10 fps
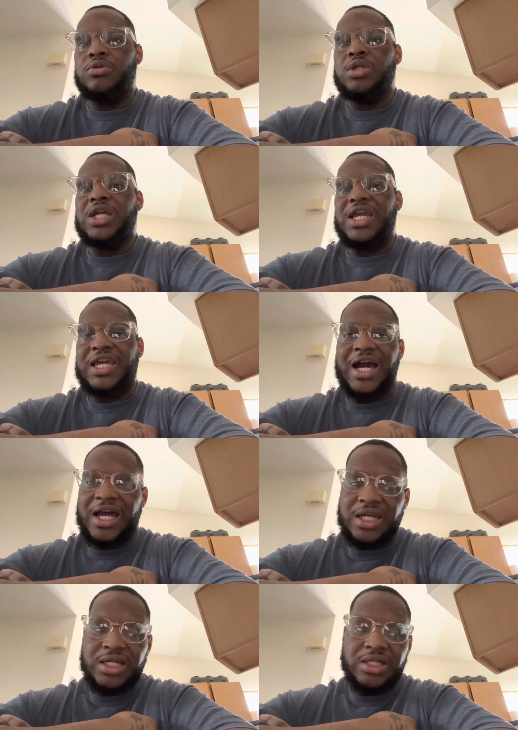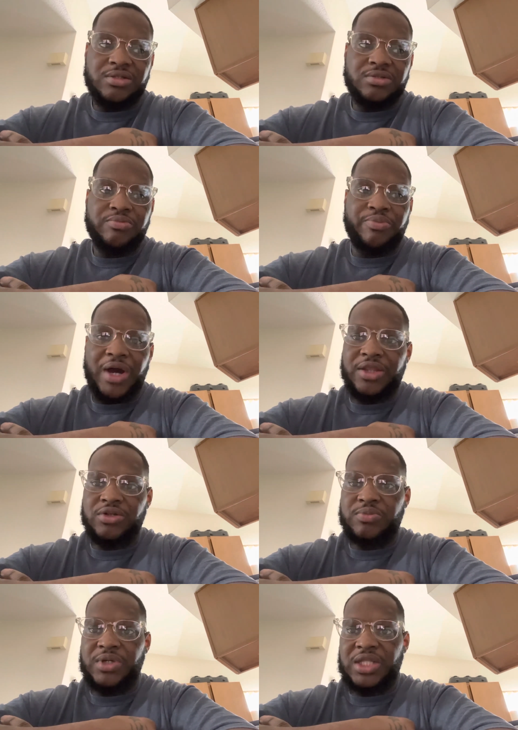it kind of bothers
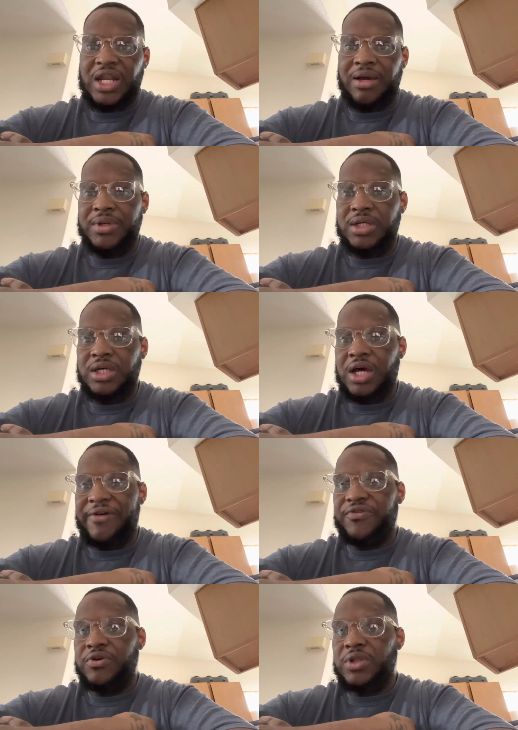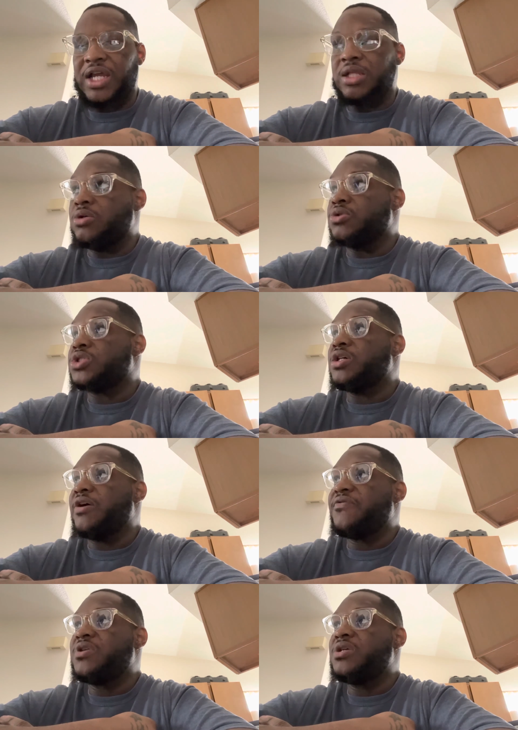me that I feel like a little
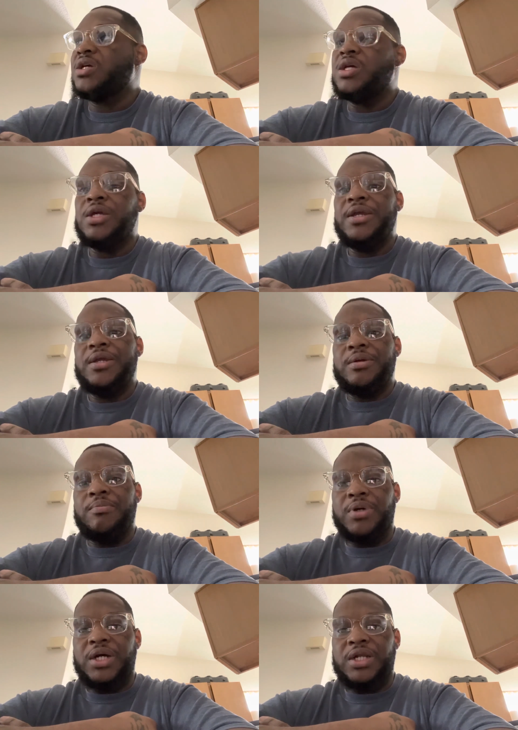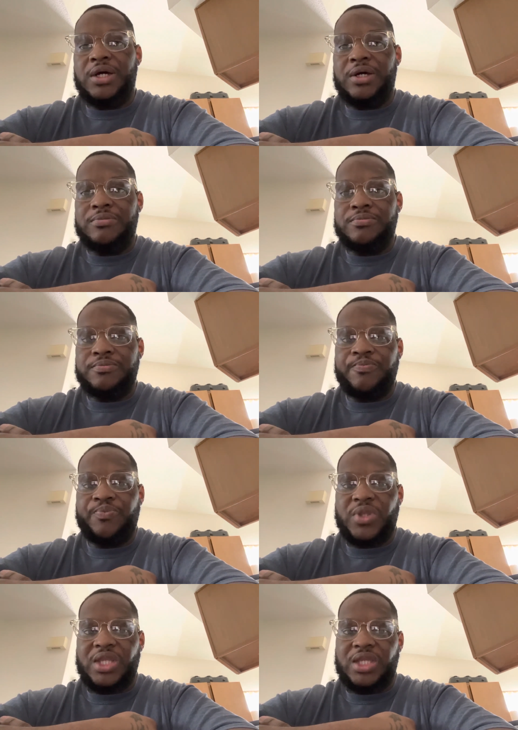stuffed. But,
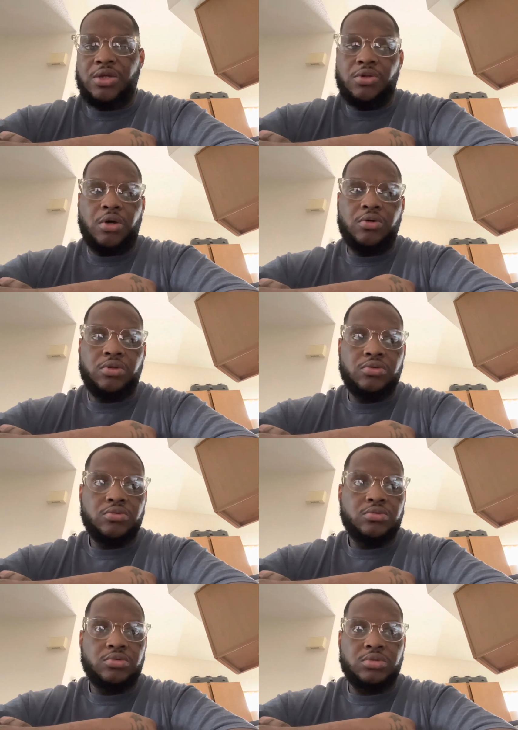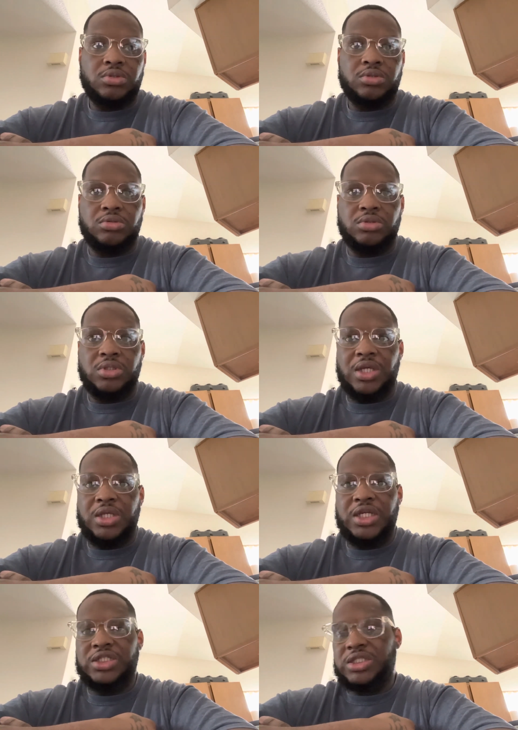you know,
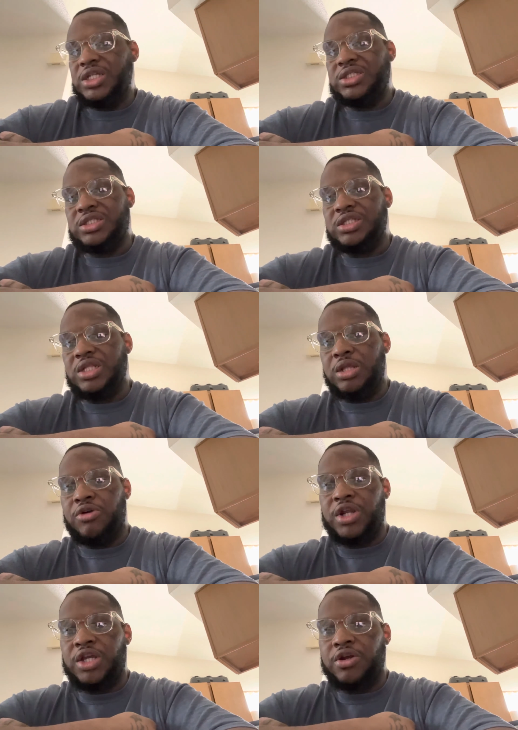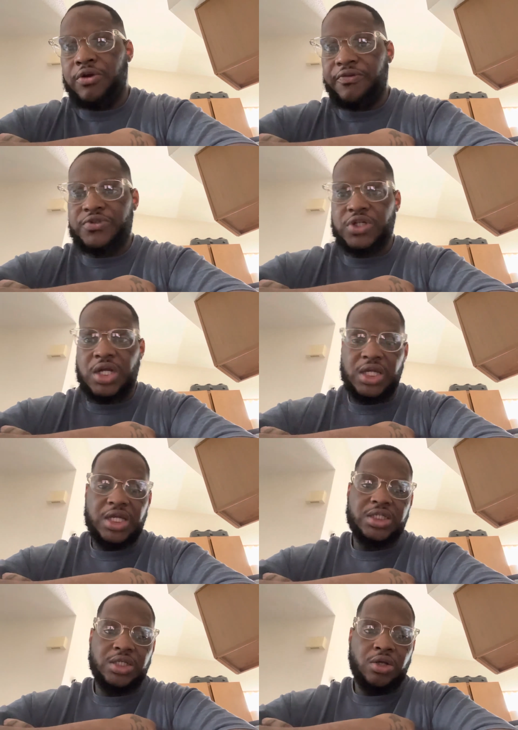it's learning curve, trying to
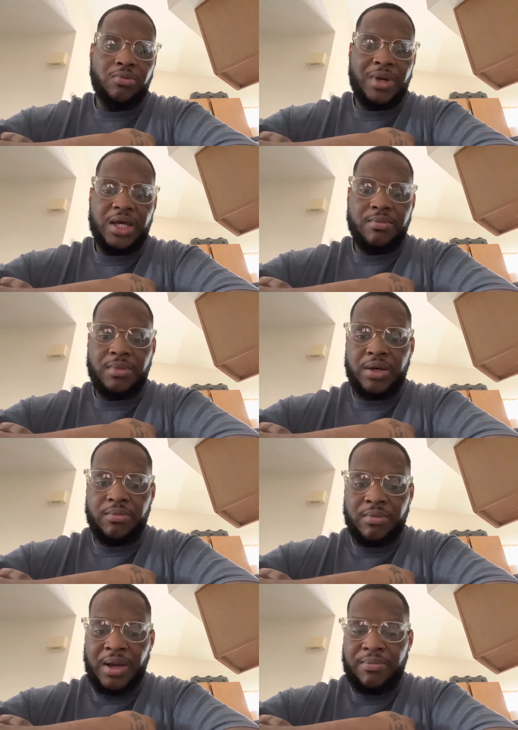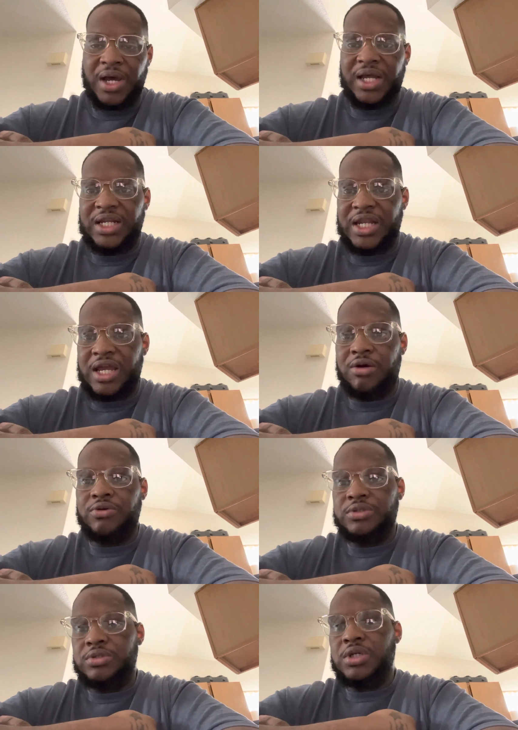get to know my body now
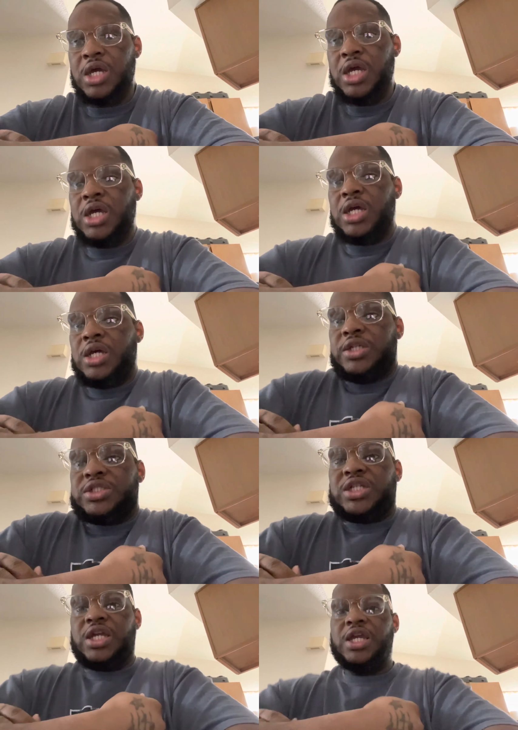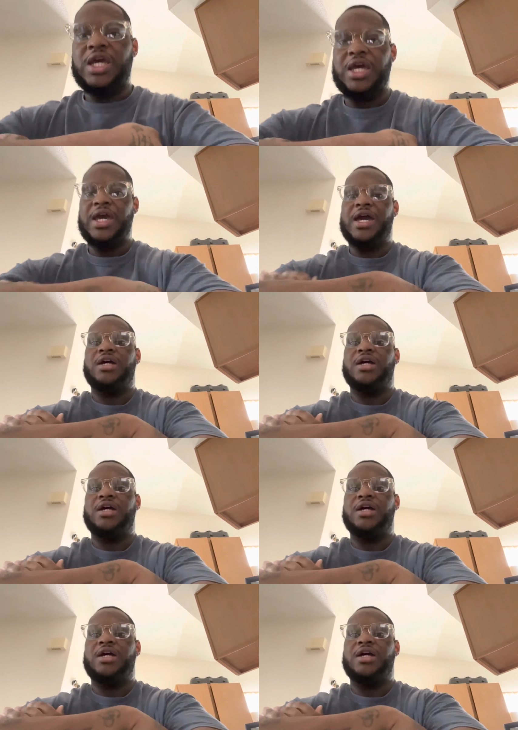and see how